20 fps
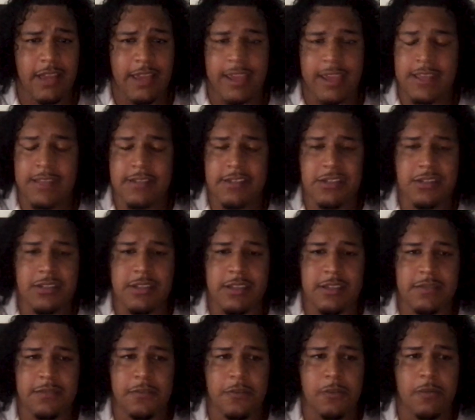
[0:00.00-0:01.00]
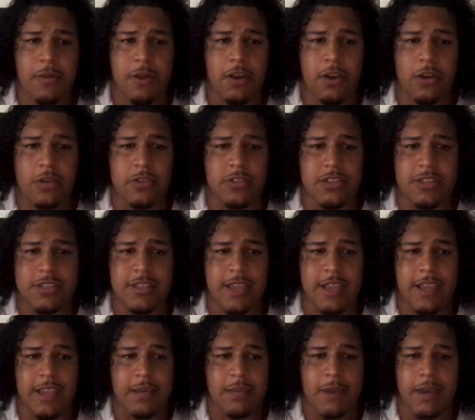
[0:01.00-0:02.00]
Like he's just he's a football coach just like
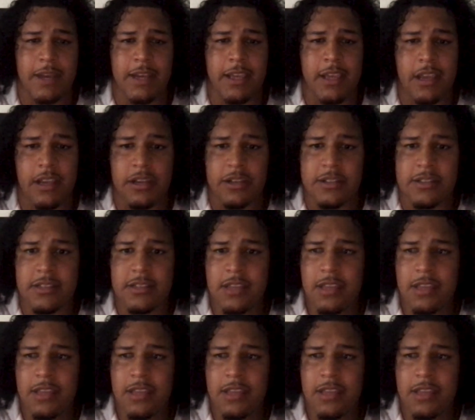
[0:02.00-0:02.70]
anybody else.